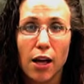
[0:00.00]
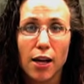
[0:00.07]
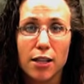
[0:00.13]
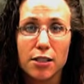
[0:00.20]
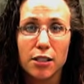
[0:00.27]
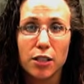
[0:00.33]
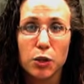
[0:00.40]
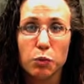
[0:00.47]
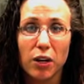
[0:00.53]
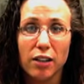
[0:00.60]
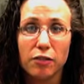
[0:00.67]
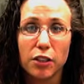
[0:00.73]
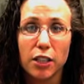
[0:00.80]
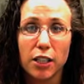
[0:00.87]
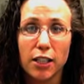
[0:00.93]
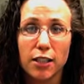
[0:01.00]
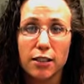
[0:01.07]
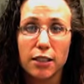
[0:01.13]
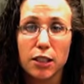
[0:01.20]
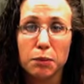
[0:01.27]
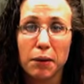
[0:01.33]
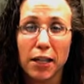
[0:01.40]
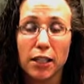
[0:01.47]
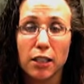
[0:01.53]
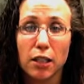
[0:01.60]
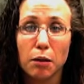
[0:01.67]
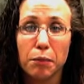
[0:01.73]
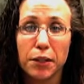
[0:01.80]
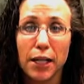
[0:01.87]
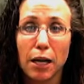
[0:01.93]
Hays and his wife Denise expanded
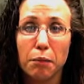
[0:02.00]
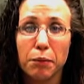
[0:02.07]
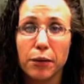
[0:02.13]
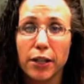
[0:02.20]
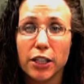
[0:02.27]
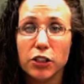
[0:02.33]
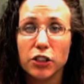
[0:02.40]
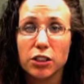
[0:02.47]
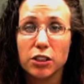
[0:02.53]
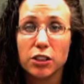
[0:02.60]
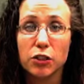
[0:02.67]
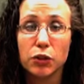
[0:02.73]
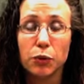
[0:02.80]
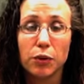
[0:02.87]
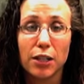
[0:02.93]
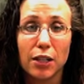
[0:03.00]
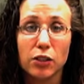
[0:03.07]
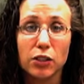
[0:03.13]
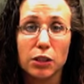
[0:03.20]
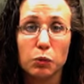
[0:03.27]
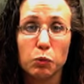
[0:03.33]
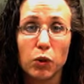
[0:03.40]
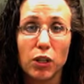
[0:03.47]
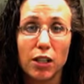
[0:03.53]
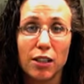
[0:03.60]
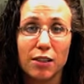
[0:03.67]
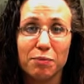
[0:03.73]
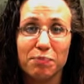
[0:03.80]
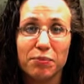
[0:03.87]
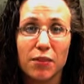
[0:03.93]
company operations in
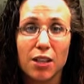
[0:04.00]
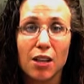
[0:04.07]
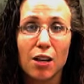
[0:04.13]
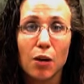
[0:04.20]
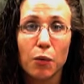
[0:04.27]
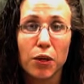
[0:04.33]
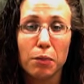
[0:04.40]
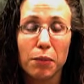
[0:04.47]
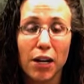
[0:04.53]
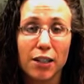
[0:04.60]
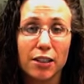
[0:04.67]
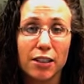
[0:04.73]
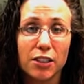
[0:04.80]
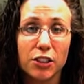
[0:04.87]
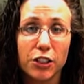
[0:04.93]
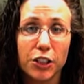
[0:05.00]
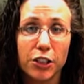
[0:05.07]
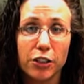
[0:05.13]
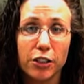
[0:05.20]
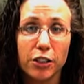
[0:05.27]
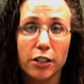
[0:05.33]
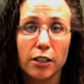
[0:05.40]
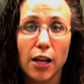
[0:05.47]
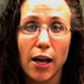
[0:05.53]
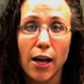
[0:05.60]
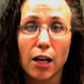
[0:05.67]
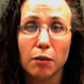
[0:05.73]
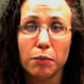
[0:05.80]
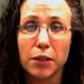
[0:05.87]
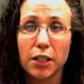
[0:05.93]
2001. With bonding secured,
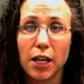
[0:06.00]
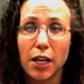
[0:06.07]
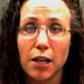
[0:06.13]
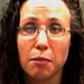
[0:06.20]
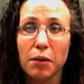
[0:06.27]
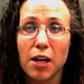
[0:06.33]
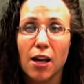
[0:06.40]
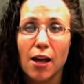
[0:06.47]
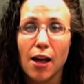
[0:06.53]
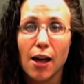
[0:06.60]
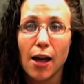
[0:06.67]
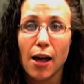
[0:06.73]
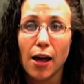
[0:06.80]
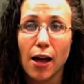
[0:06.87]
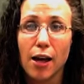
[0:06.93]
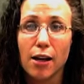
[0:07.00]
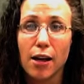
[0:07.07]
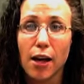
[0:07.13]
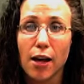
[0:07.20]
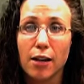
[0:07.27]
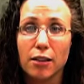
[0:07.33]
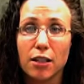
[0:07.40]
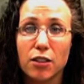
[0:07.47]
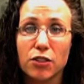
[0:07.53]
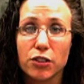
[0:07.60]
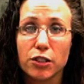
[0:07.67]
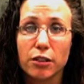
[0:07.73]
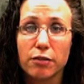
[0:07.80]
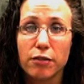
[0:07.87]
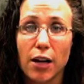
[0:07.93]
Hale became A8
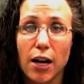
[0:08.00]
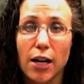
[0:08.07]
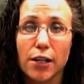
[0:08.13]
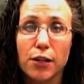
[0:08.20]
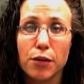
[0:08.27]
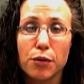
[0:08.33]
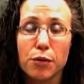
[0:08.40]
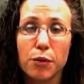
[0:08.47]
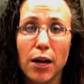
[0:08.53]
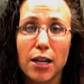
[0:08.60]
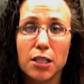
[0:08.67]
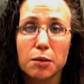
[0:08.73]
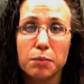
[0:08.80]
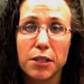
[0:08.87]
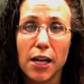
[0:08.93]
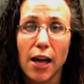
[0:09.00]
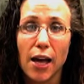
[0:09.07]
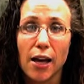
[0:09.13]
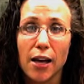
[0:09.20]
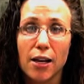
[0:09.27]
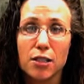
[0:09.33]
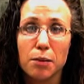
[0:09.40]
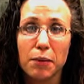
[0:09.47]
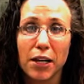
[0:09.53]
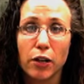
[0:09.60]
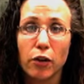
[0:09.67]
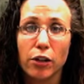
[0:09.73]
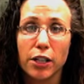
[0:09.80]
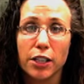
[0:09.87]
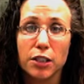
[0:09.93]
certified through SBA as a
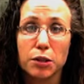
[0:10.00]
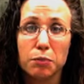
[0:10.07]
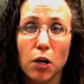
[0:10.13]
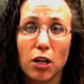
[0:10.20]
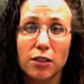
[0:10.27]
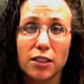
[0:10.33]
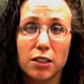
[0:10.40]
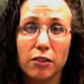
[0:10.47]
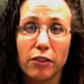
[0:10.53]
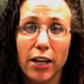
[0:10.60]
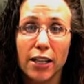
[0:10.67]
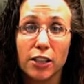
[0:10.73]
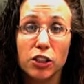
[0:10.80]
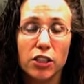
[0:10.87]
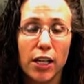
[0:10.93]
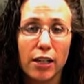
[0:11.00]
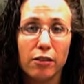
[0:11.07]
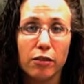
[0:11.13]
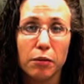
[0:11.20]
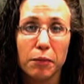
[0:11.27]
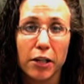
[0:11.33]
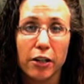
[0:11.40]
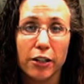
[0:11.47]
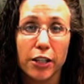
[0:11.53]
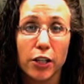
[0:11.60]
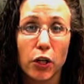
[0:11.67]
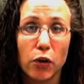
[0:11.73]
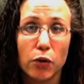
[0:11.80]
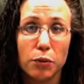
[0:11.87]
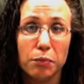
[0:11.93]
minority small disadvantaged Native
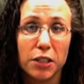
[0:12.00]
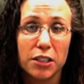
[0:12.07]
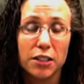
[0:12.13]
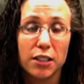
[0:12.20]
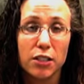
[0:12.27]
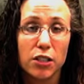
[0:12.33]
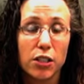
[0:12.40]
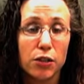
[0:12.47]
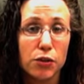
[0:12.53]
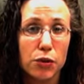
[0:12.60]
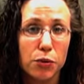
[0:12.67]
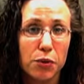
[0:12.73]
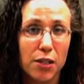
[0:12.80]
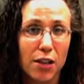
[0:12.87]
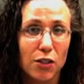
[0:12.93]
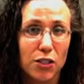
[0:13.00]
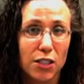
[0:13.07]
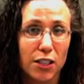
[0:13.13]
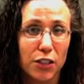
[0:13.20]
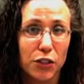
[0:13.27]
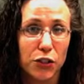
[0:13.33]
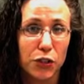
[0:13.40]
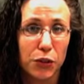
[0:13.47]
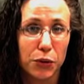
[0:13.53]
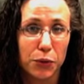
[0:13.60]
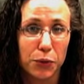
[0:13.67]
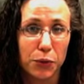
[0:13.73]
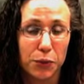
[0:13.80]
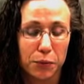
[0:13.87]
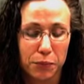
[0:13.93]
American owned business in
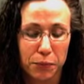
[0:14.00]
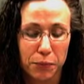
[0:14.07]
2002.